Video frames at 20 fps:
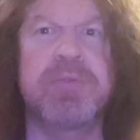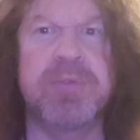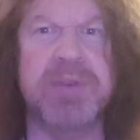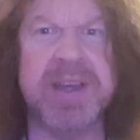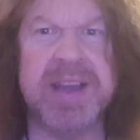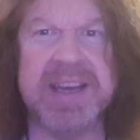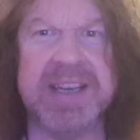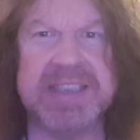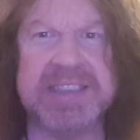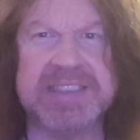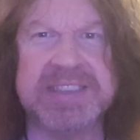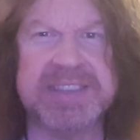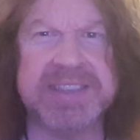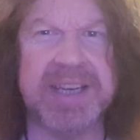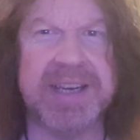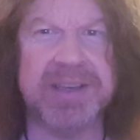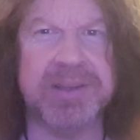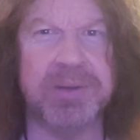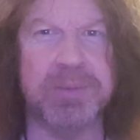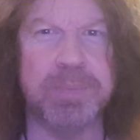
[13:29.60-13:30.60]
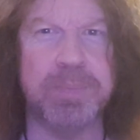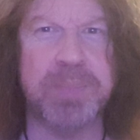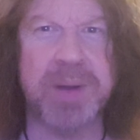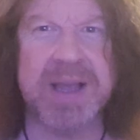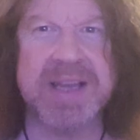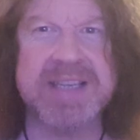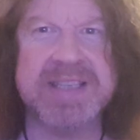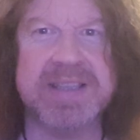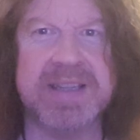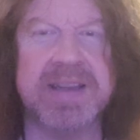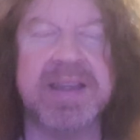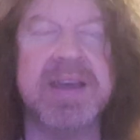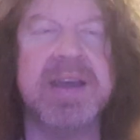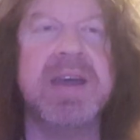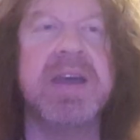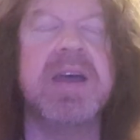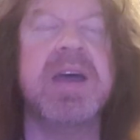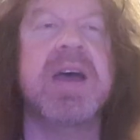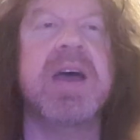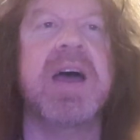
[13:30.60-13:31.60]
really cynical bastard.
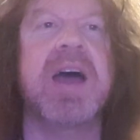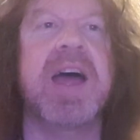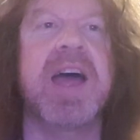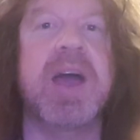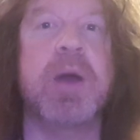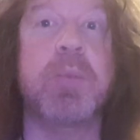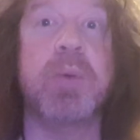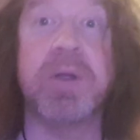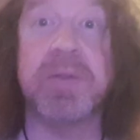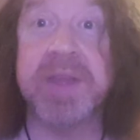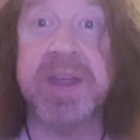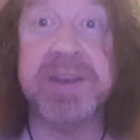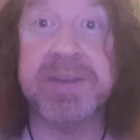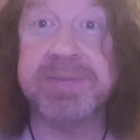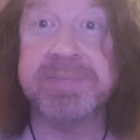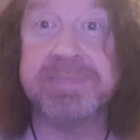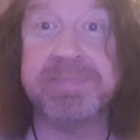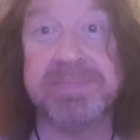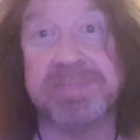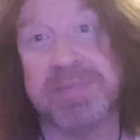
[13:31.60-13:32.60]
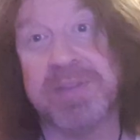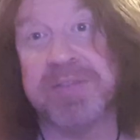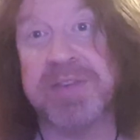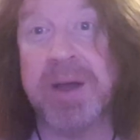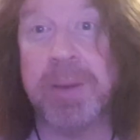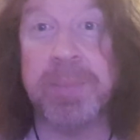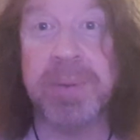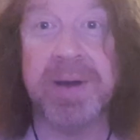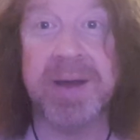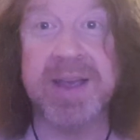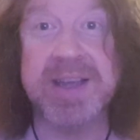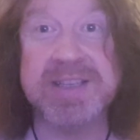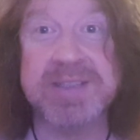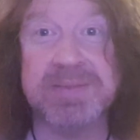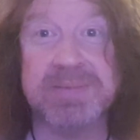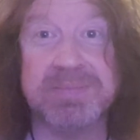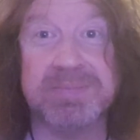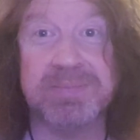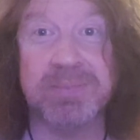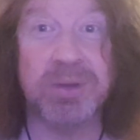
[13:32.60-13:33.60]
Uh, well, then the
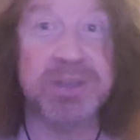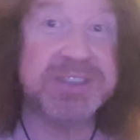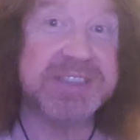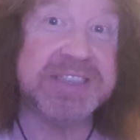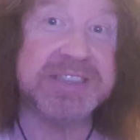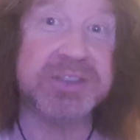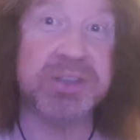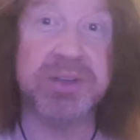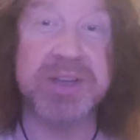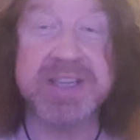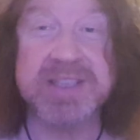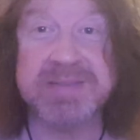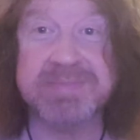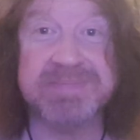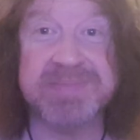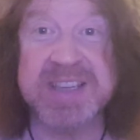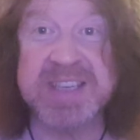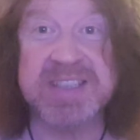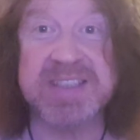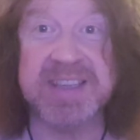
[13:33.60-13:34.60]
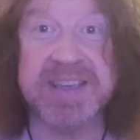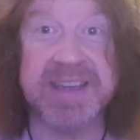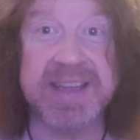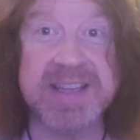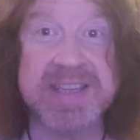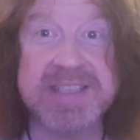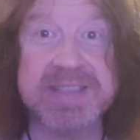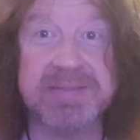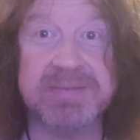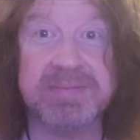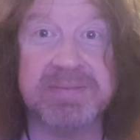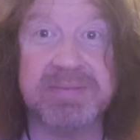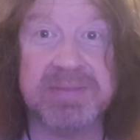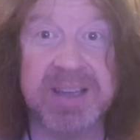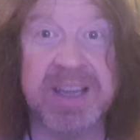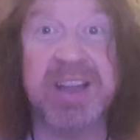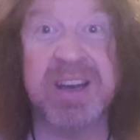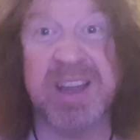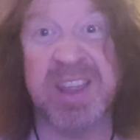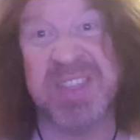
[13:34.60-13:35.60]
vampires, once he's done his, his deeds,
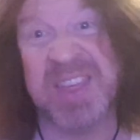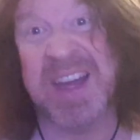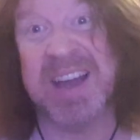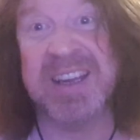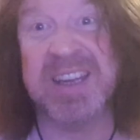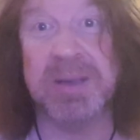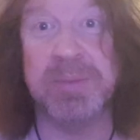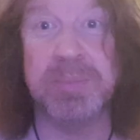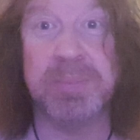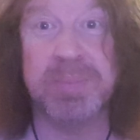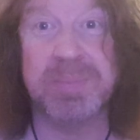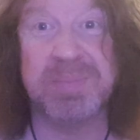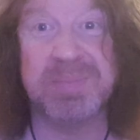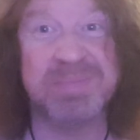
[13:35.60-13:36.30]
they're going to thank him